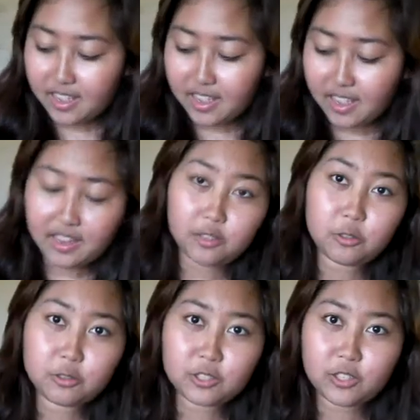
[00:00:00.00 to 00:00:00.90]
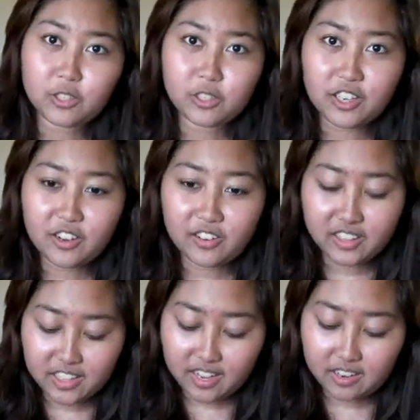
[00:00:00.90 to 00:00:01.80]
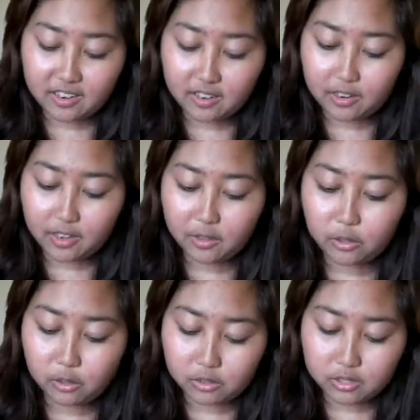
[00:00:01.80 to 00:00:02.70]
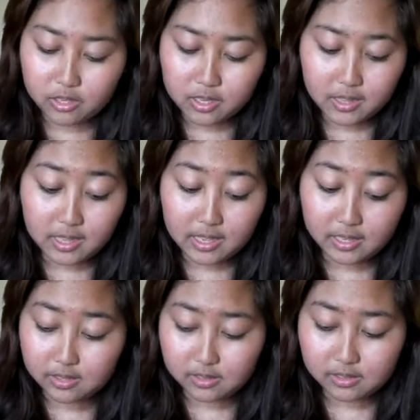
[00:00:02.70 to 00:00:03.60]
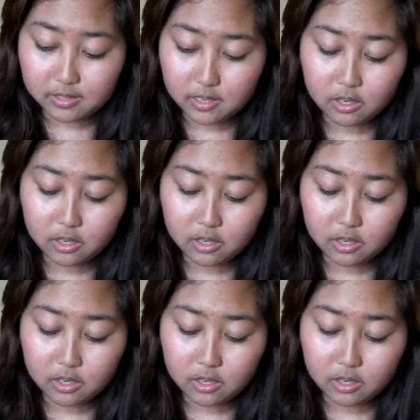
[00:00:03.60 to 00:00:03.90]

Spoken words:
And also, nearing the end, I got these